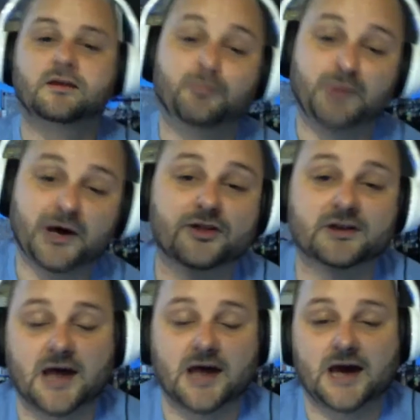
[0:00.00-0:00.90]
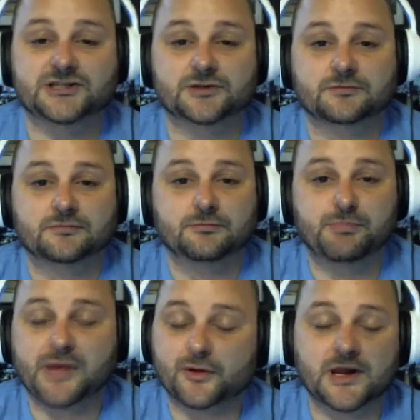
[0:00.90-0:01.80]
better than last year.
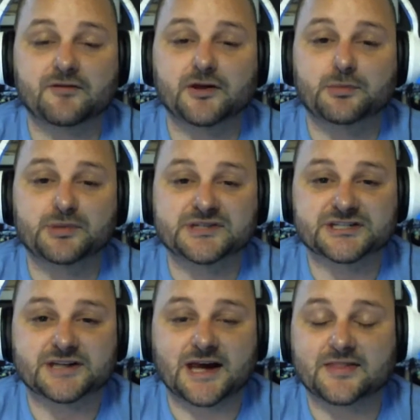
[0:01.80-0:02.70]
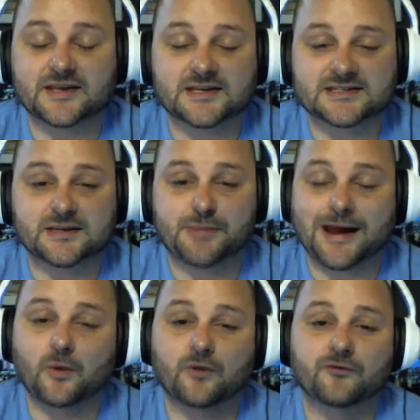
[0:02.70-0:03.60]
Better at every position, I think, except
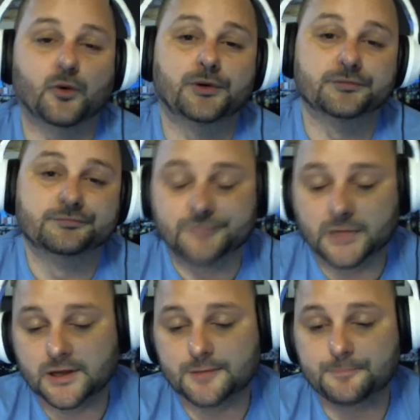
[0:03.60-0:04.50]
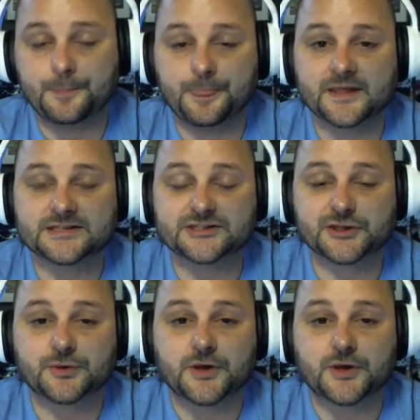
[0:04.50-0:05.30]
power forward. And so,